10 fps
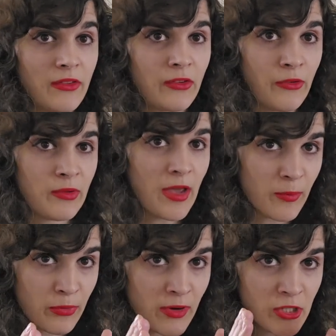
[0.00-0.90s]
So it's the
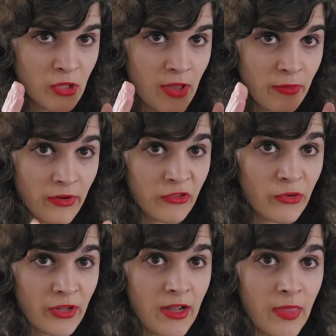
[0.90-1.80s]
amount of pressure that you're
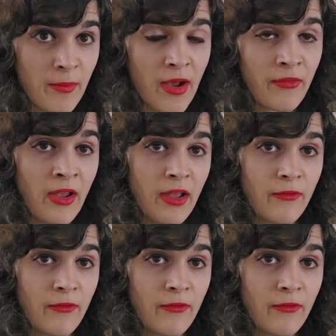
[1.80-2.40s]
exerting on the mouth.